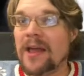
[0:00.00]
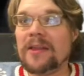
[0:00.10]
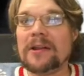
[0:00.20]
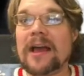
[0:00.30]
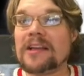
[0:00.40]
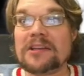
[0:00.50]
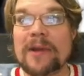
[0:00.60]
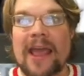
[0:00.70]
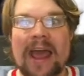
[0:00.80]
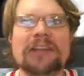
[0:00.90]
They're like,
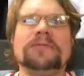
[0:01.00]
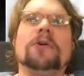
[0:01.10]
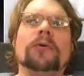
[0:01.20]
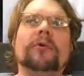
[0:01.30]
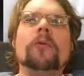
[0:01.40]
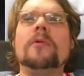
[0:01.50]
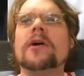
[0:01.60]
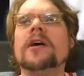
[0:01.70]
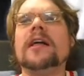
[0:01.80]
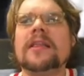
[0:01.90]
somebody asked for a rule
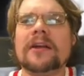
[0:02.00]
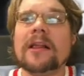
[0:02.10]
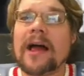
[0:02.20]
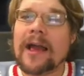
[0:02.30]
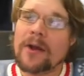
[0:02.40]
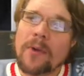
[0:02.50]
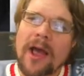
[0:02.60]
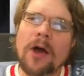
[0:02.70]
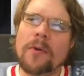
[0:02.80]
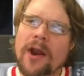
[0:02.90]
booklet, and they're like,
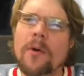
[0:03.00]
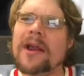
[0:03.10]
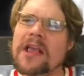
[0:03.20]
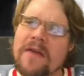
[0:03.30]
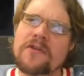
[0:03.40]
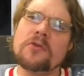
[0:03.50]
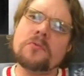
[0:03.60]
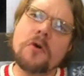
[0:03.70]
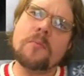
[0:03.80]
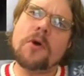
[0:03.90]
well, we don't want to give you the
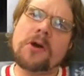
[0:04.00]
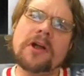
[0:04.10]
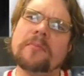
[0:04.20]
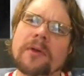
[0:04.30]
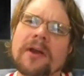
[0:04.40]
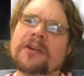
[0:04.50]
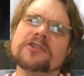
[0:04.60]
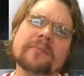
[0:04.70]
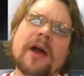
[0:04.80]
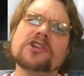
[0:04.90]
rule booklet because
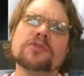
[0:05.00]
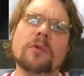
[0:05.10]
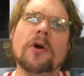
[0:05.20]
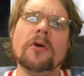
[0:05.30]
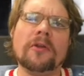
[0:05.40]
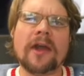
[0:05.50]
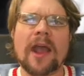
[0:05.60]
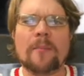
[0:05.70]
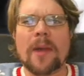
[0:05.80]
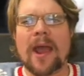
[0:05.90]
it might spoil the
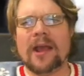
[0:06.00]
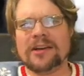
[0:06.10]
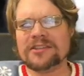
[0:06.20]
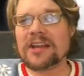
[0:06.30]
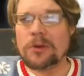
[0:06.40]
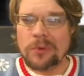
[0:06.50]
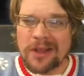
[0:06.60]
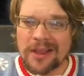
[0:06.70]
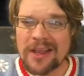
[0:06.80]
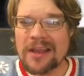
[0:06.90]
campaign. It's like,
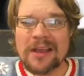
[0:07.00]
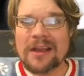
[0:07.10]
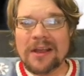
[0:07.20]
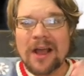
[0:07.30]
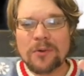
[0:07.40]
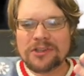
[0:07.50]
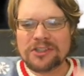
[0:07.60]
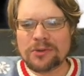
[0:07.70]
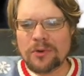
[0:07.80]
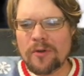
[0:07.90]
really? I want to
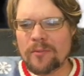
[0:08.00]
see the rule